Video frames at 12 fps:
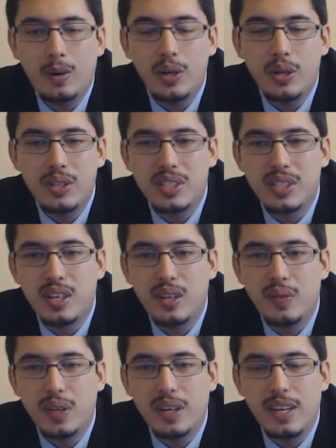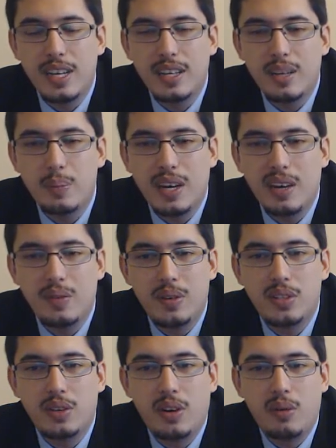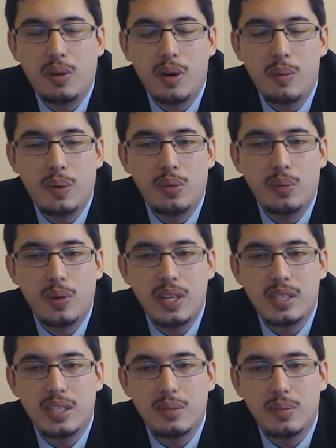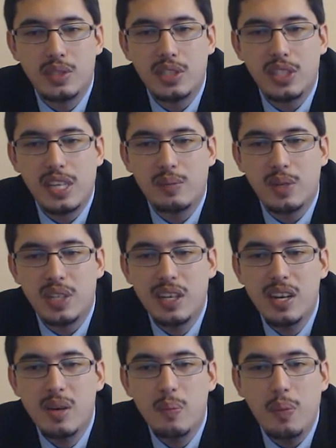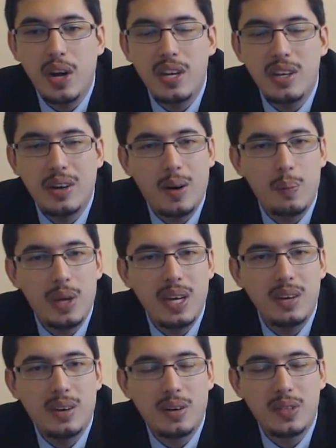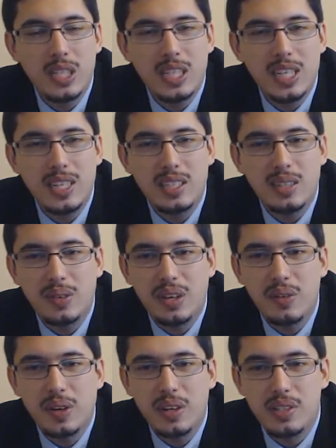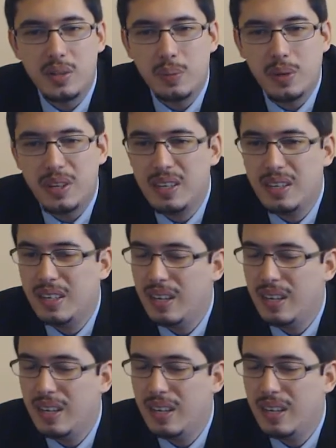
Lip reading: Oyo Servia in the Panther Giant Reinbold Racing machine, which might not appear after the Indy 500, but